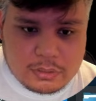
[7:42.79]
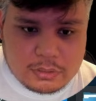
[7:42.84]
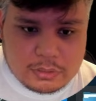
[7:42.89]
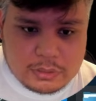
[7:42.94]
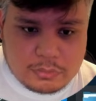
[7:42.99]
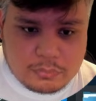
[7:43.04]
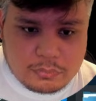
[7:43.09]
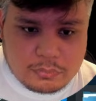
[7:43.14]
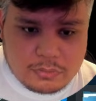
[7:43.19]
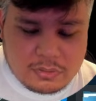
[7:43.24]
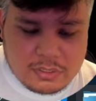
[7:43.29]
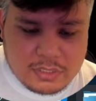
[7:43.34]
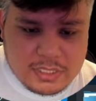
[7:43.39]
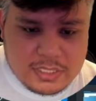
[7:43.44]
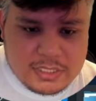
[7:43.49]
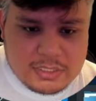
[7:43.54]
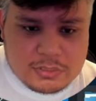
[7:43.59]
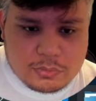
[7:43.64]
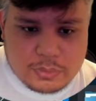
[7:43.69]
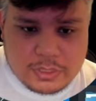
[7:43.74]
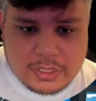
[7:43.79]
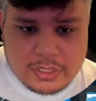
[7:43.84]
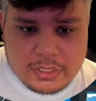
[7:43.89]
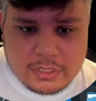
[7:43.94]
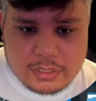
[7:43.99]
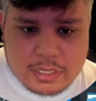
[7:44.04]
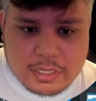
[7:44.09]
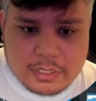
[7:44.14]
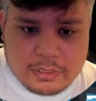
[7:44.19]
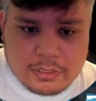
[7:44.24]
Now, these three
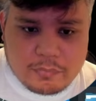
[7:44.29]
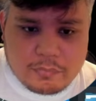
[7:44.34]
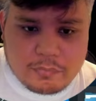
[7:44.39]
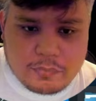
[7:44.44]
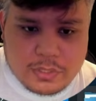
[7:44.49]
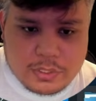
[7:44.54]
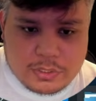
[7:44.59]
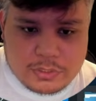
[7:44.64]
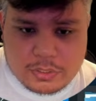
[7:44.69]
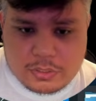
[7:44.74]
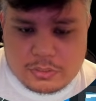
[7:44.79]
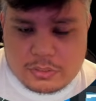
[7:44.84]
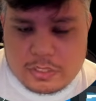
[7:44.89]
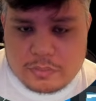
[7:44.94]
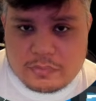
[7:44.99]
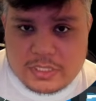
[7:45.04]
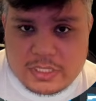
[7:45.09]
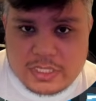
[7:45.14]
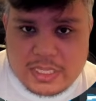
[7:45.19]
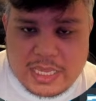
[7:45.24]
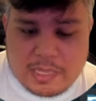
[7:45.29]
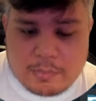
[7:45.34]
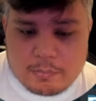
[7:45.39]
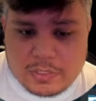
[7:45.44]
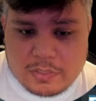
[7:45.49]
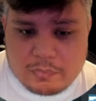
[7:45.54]
are the versions of the game.